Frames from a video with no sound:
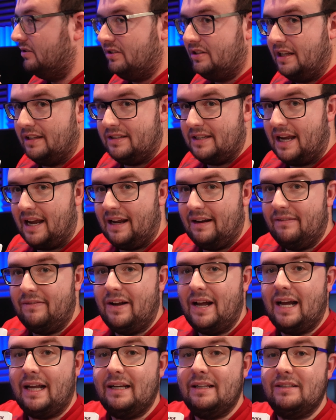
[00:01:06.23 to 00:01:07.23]
since I have
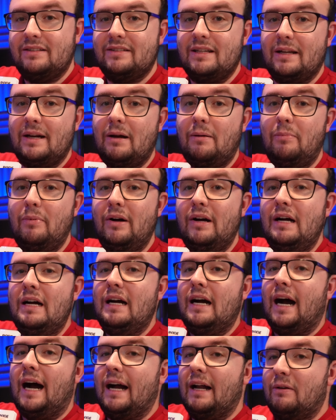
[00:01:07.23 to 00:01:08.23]
had it set up.
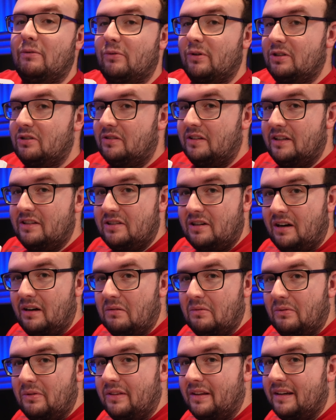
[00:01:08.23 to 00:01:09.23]
I originally
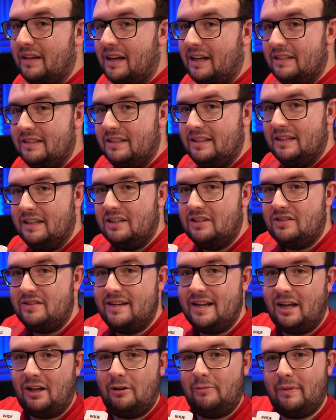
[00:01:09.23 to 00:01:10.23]
started with a 19 inch
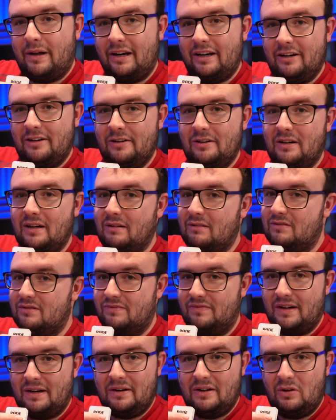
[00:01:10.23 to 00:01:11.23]
Dell monitor. It was
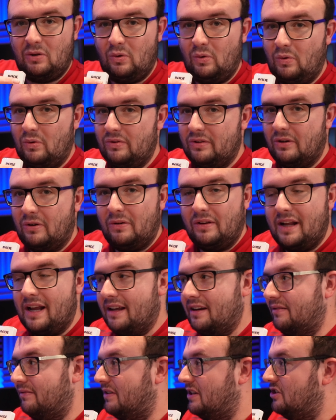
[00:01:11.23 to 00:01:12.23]
very old and only
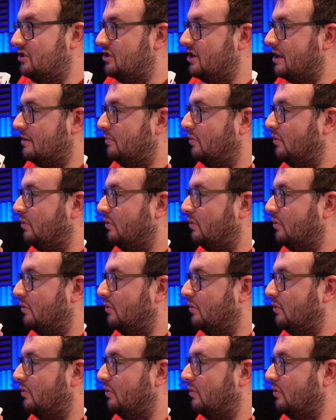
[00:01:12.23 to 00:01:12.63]
had a VGA